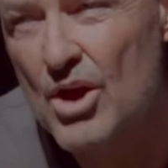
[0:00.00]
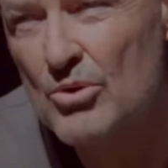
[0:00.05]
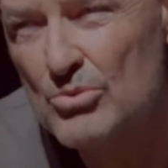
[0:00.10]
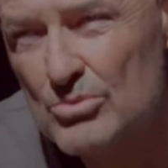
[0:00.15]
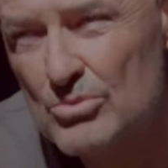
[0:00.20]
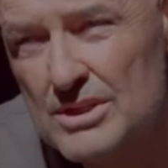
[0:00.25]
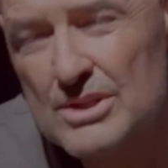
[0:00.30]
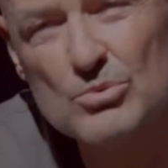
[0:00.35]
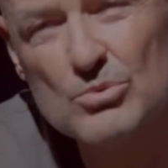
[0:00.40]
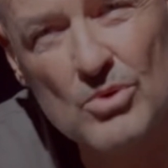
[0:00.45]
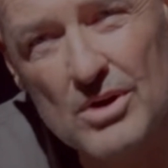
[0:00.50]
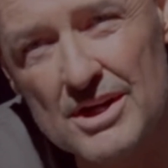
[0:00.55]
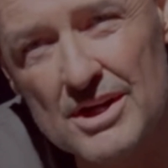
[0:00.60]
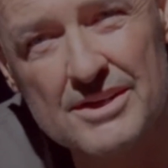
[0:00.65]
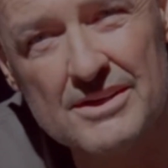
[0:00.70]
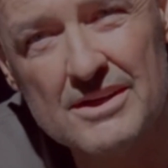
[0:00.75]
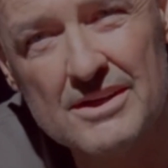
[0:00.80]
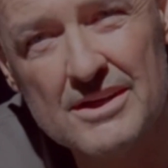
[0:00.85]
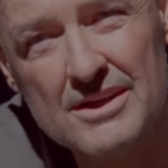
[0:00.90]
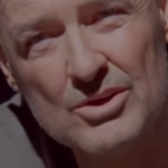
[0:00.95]
Only
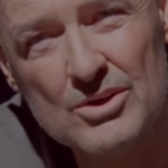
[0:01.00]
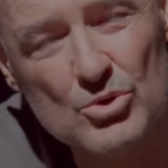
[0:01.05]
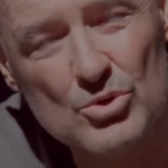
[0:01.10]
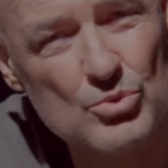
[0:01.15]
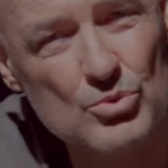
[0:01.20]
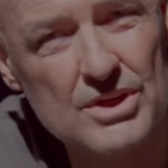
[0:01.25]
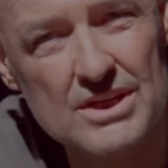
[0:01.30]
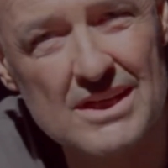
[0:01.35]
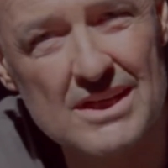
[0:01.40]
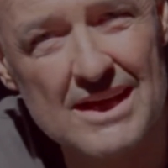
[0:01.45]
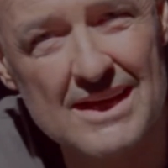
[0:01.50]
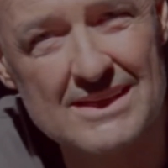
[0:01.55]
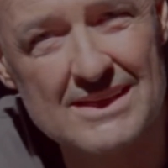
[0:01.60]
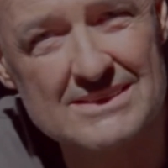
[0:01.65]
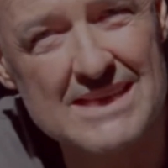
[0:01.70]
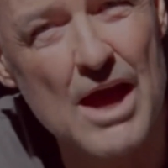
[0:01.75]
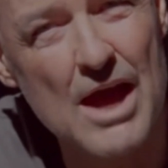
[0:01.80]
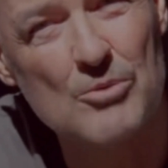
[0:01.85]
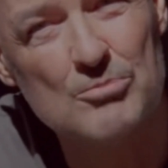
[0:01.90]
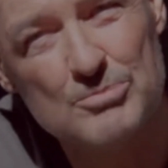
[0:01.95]
one who
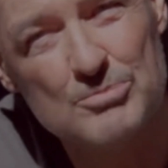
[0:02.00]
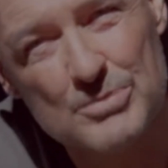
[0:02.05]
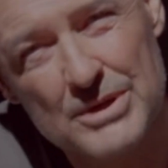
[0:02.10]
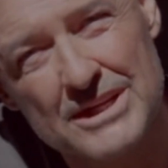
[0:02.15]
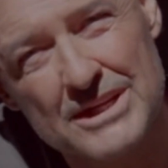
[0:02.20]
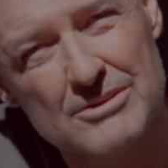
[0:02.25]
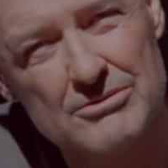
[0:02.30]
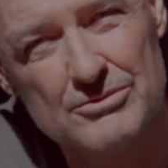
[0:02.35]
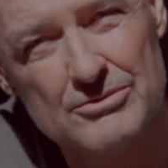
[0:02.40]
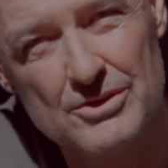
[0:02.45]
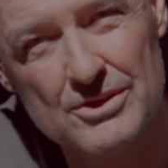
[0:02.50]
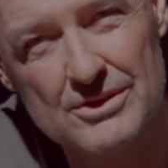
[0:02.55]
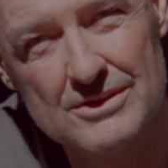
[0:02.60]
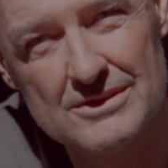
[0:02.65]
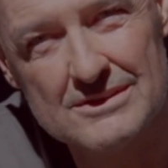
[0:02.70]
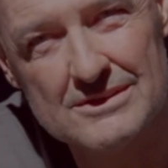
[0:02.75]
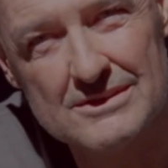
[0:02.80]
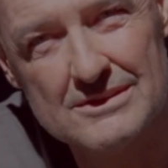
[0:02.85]
realized how pitiful